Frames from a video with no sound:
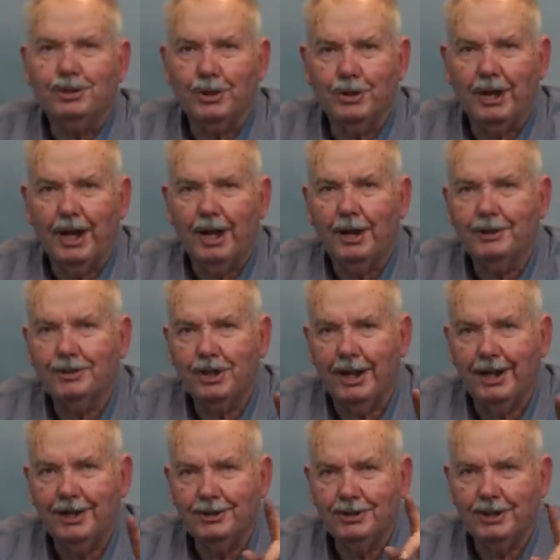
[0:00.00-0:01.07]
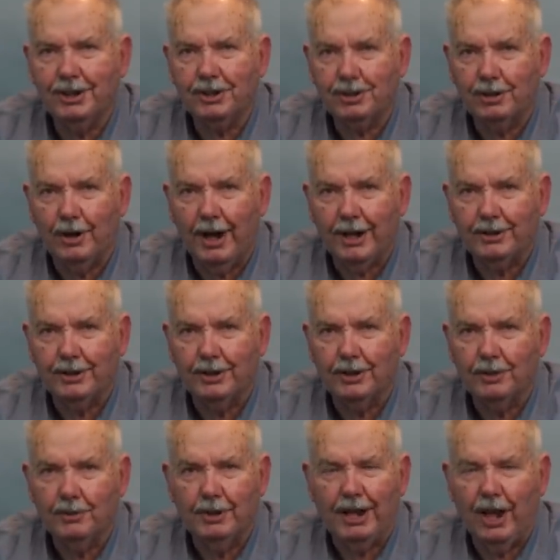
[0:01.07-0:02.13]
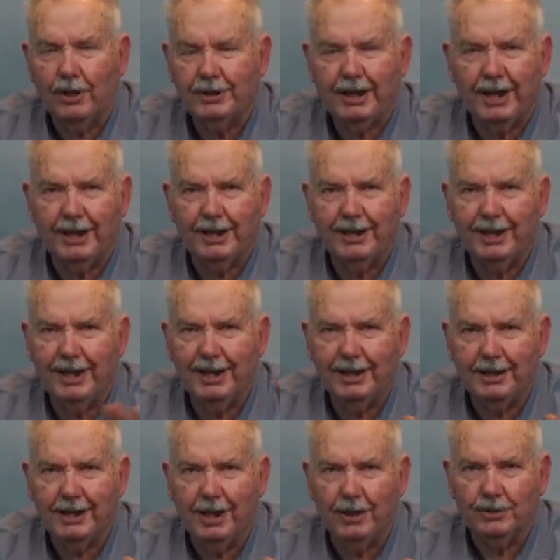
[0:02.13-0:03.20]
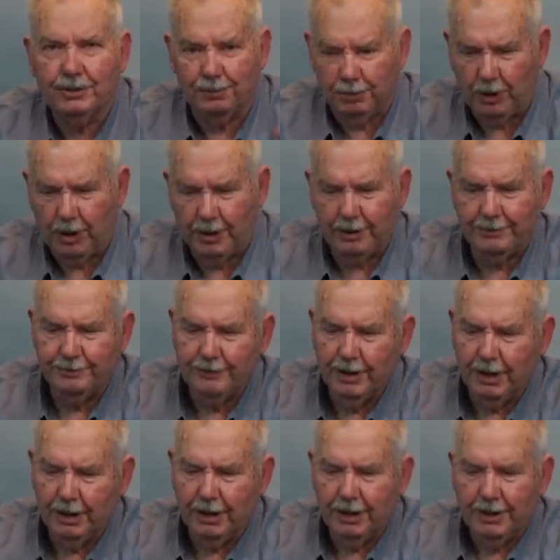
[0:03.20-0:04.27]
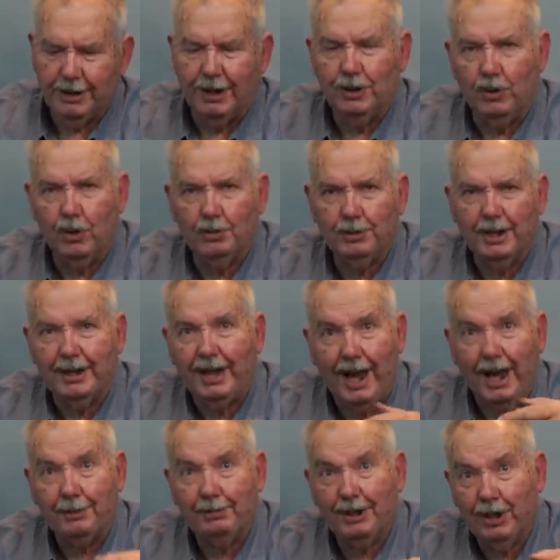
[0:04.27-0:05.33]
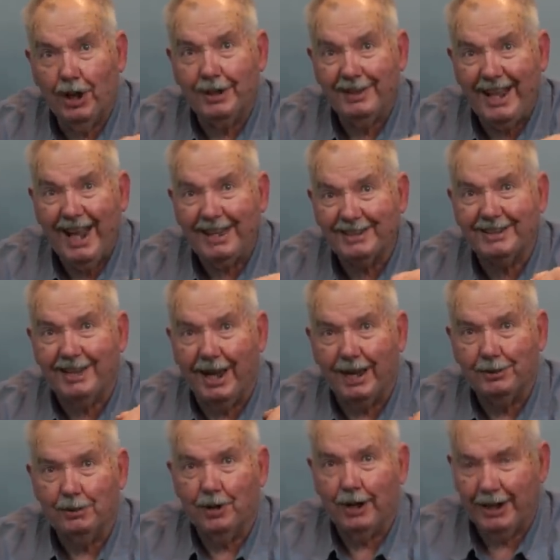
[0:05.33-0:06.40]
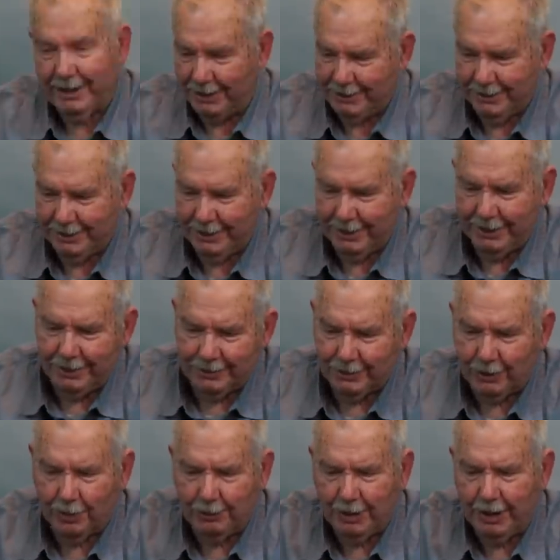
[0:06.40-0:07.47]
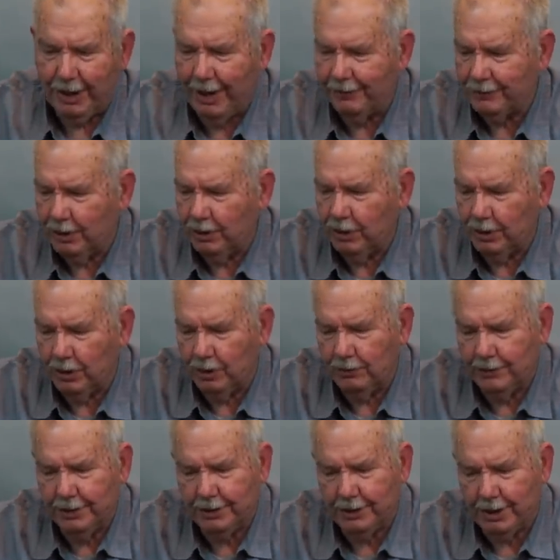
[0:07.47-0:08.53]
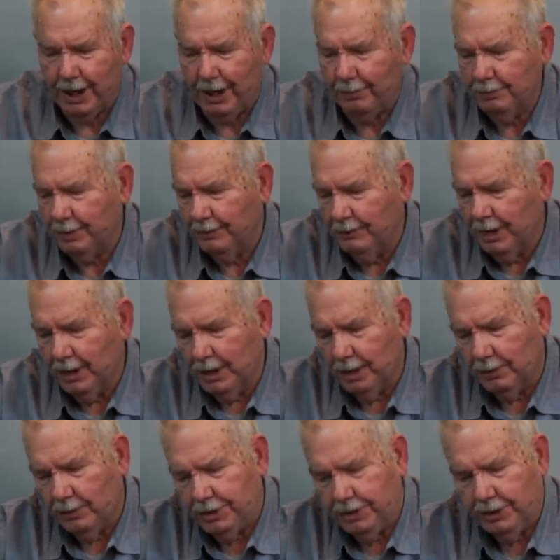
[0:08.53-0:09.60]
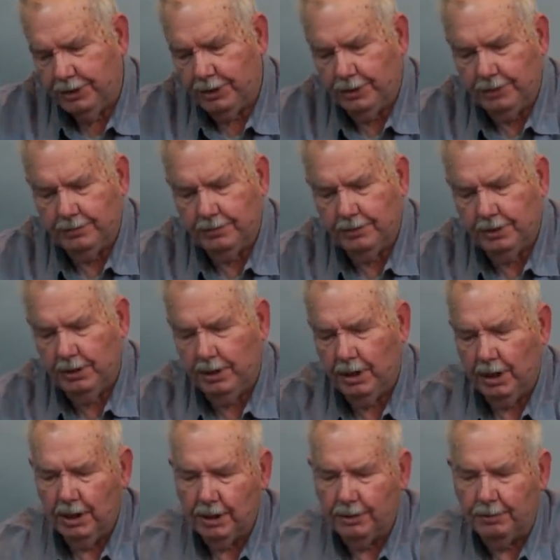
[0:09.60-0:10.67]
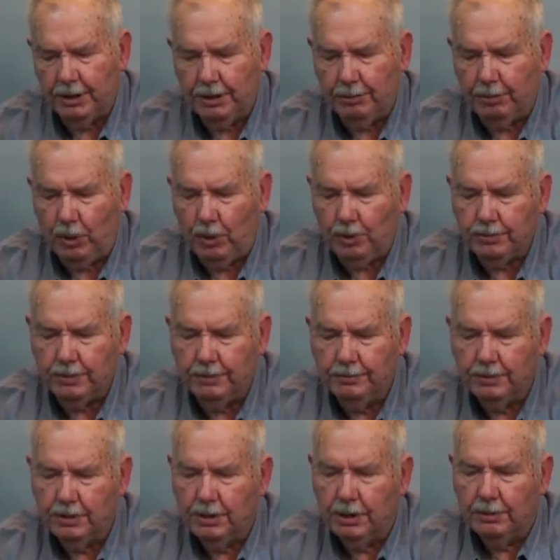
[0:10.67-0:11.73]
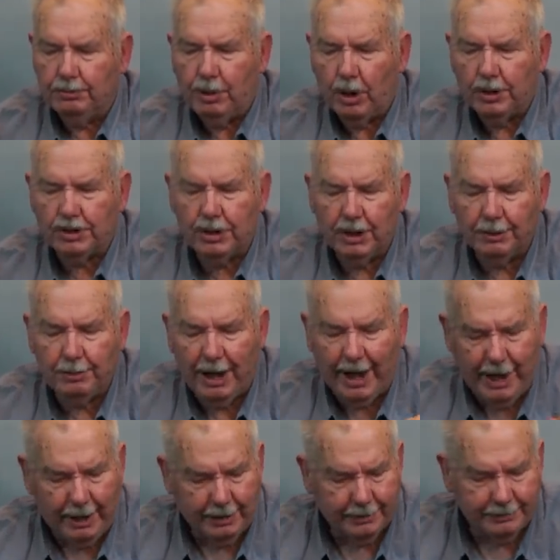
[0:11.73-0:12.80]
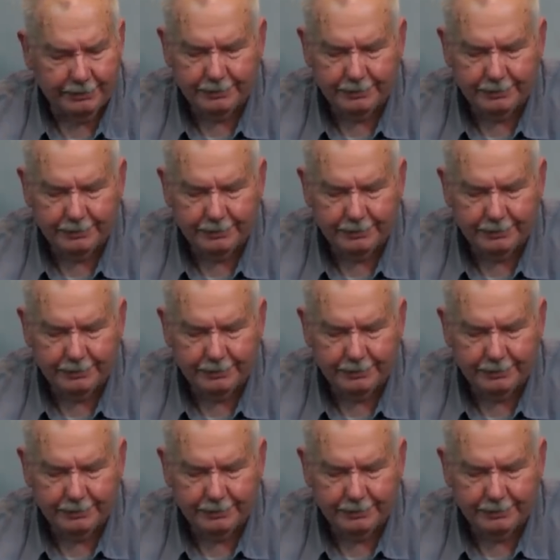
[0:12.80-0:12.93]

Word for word: to show you how to change the extractor without taking anything else apart. Now normally I'd be on that side where I can see, so I'm going to have to look over the top. What you do, bring the bolt partially back.